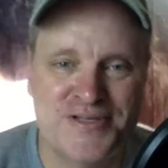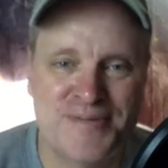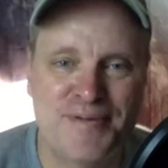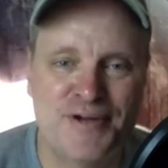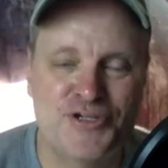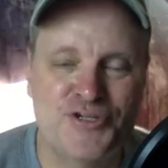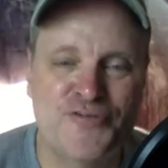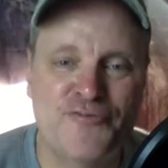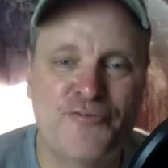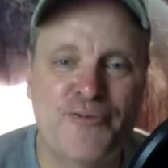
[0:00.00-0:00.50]
a
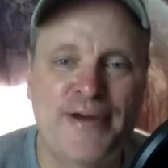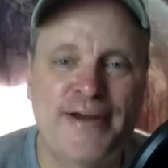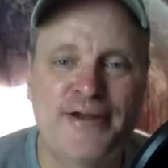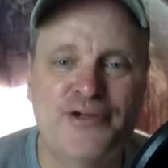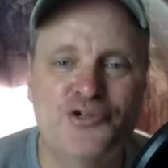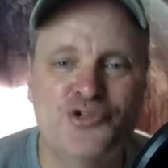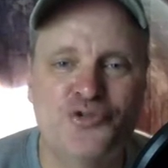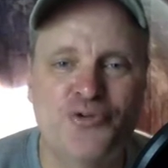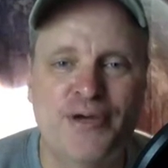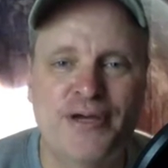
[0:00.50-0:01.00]
bunch of
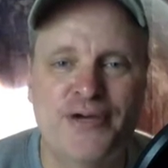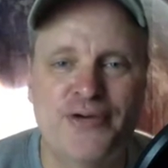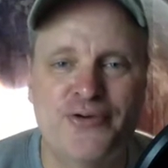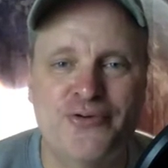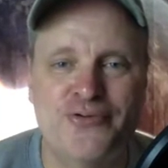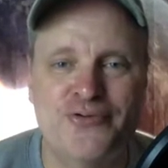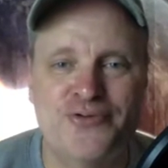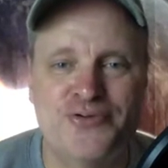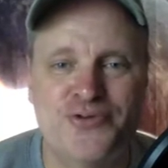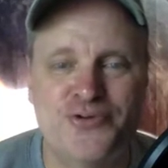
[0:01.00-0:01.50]
Reddit
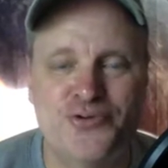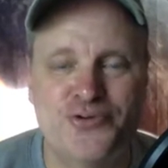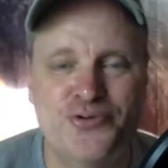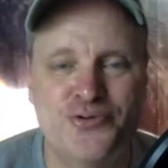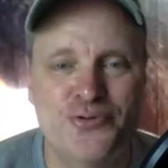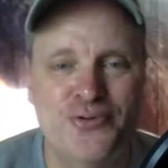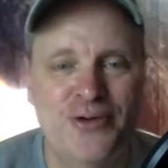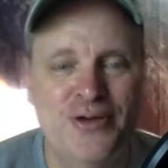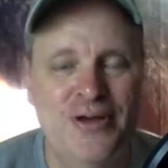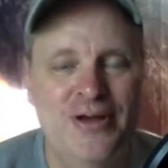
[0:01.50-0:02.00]
traders
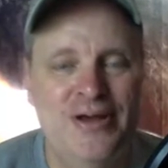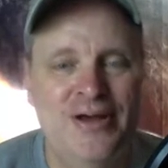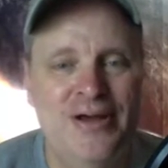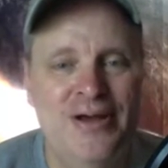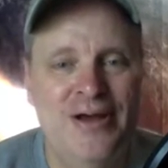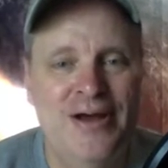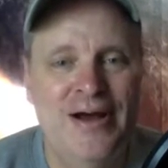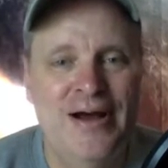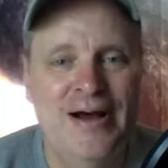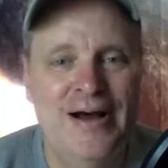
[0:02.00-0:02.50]
who
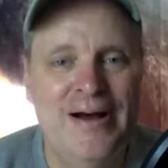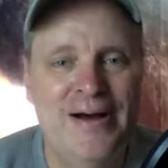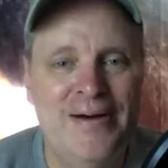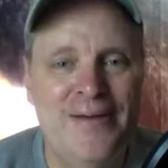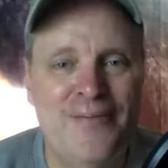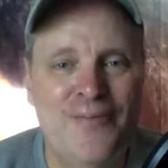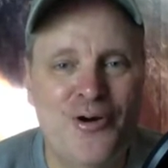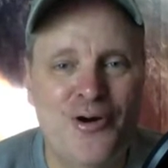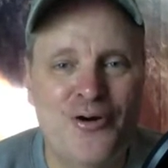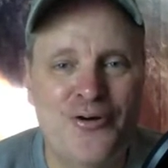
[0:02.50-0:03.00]

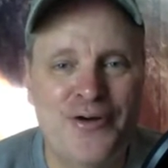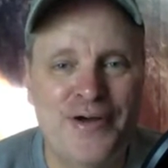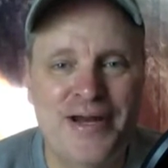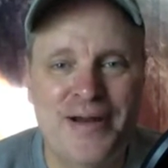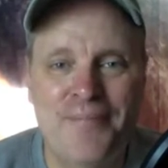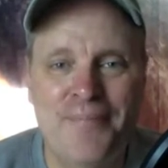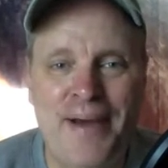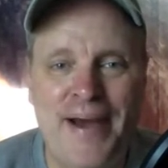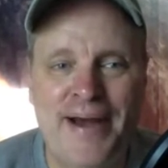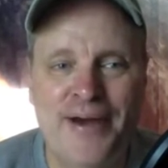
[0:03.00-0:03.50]
are
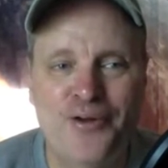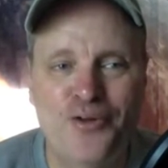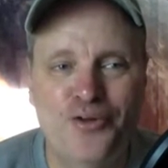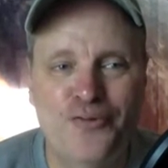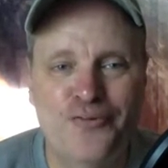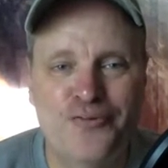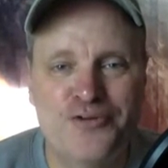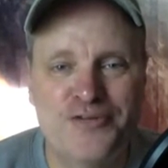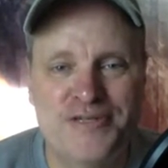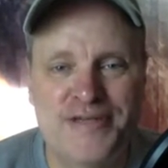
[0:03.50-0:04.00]
in a battle
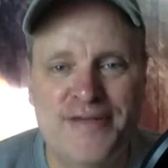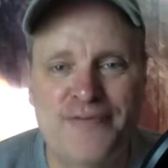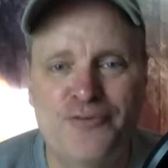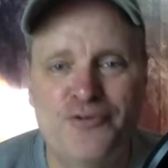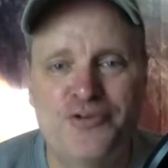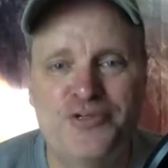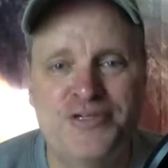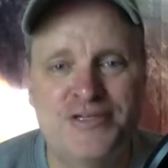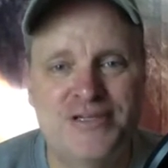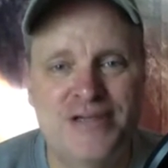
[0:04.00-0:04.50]
over
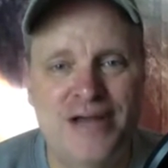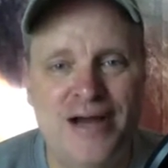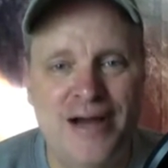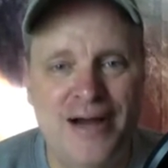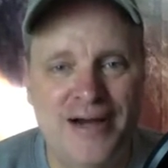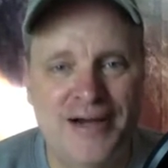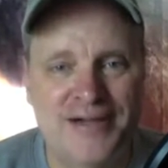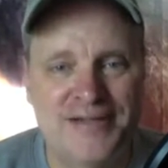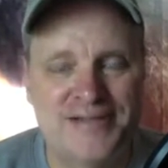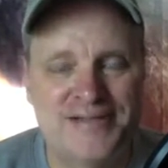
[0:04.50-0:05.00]
several
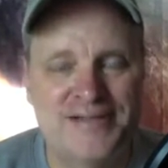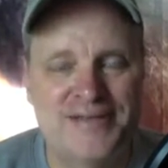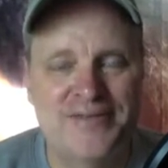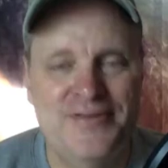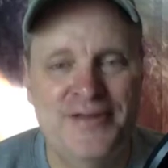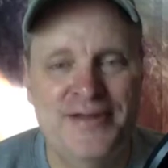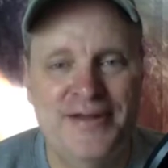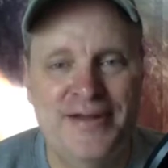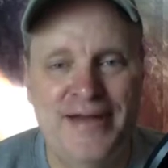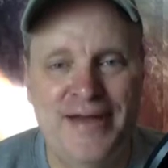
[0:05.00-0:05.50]
stocks
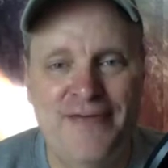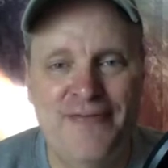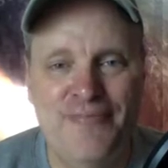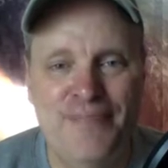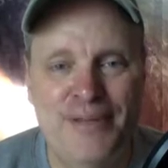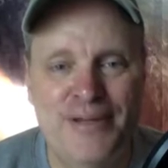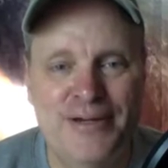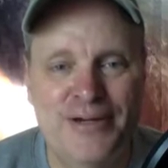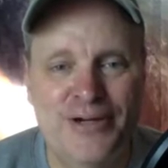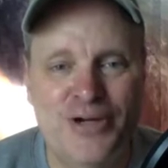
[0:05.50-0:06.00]
that
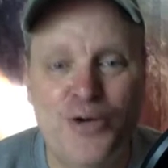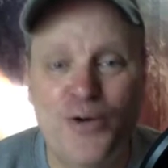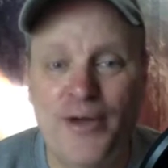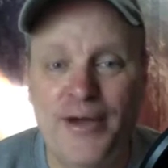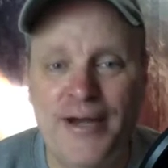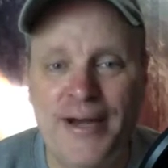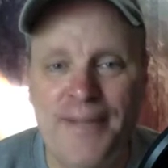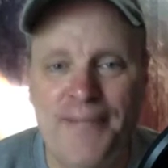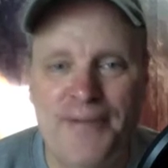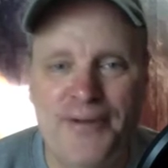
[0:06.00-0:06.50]
have been
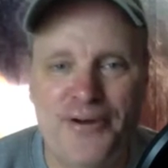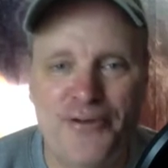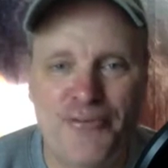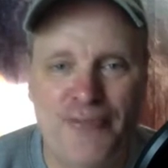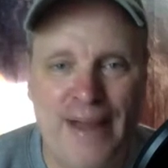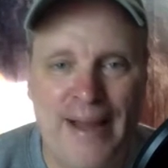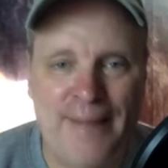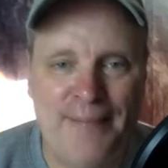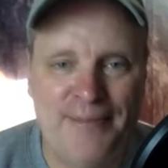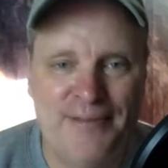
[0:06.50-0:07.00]
going up here
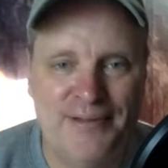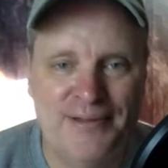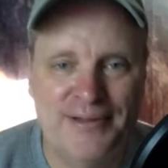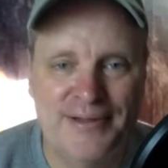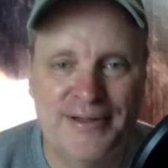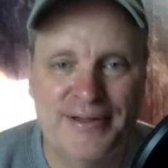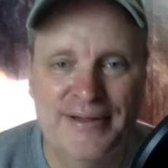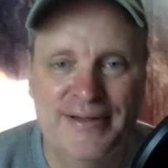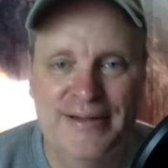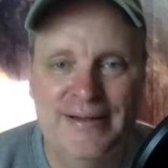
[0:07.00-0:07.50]

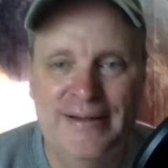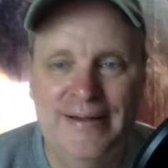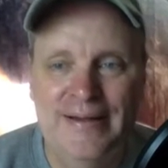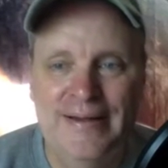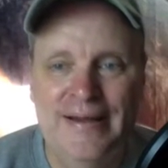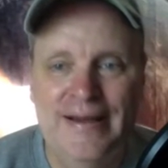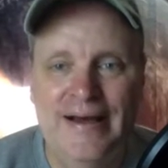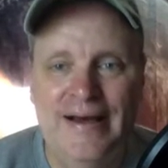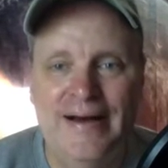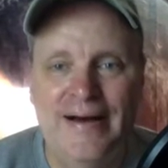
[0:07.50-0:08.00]
rapidly
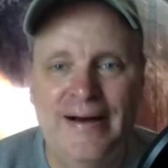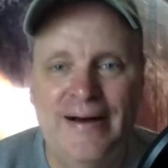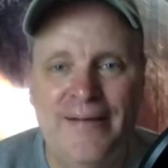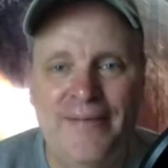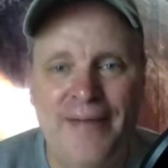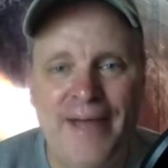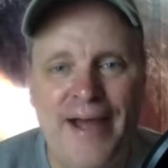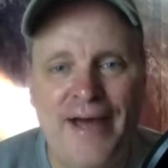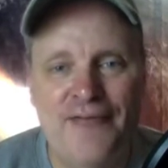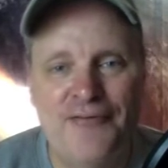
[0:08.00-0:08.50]

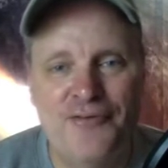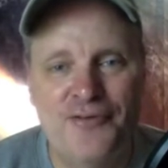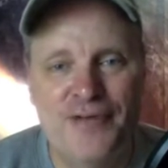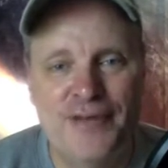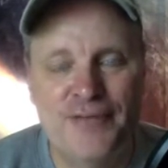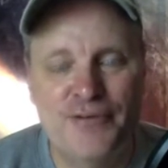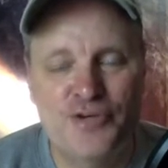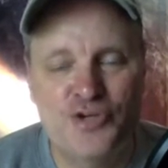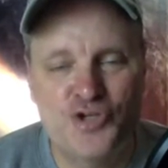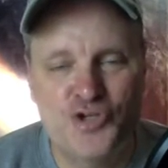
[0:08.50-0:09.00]
after
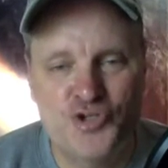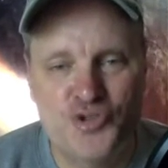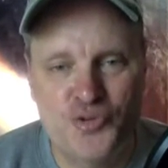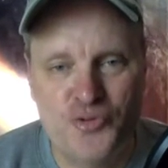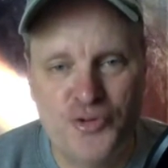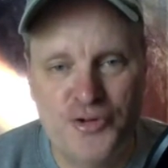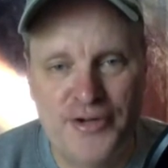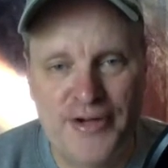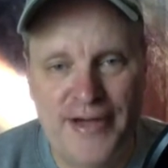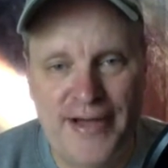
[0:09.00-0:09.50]
they were
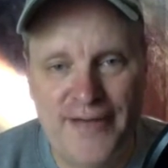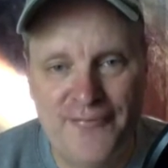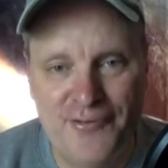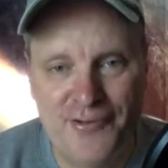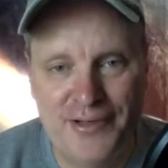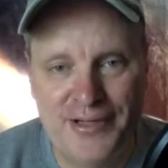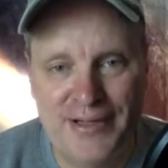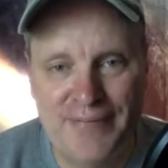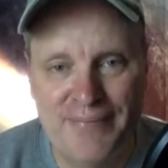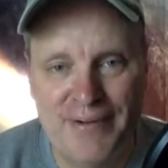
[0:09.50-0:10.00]
shorted
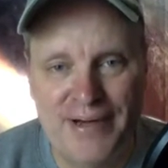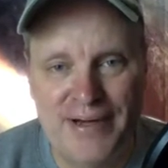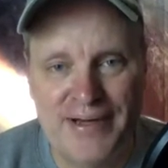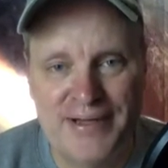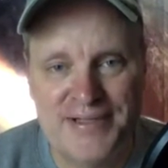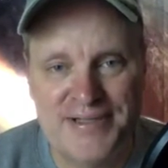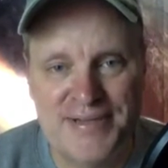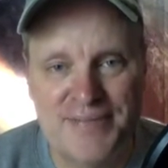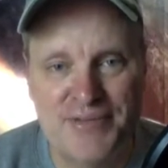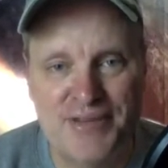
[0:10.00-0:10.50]
heavily
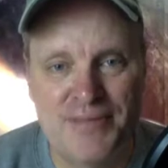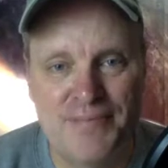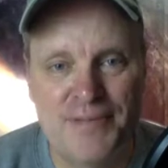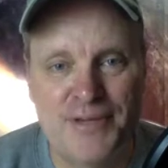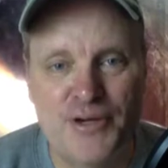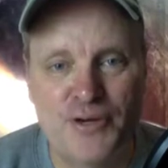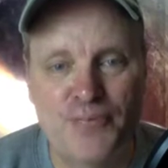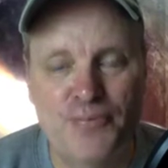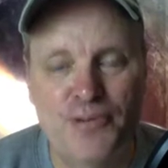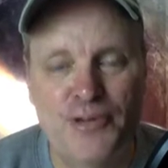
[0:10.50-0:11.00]
by some of the
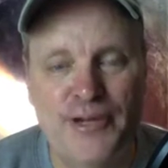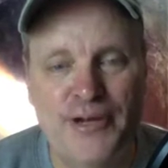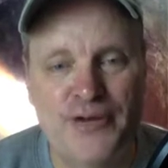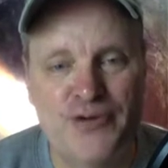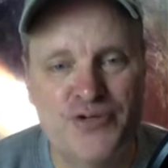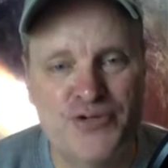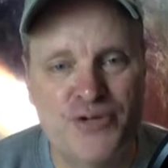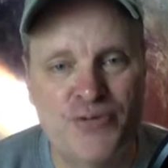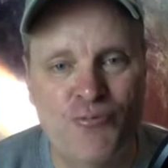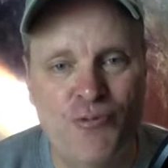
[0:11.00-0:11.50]
bigger
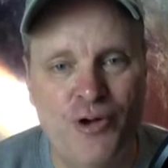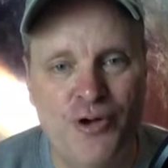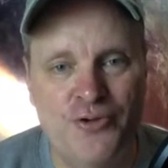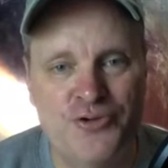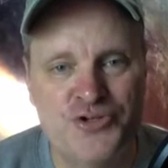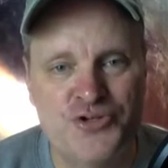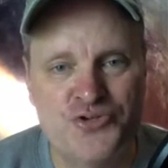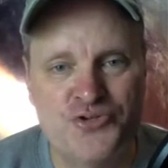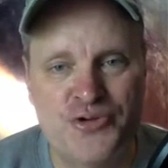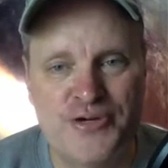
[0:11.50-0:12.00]
players on
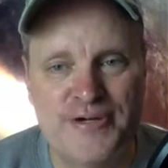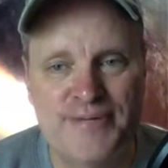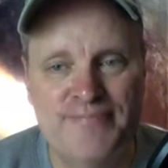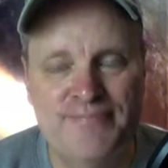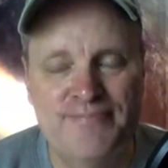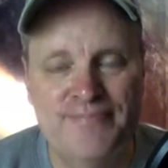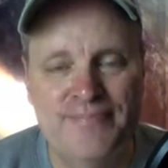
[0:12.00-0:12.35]
Wall Street.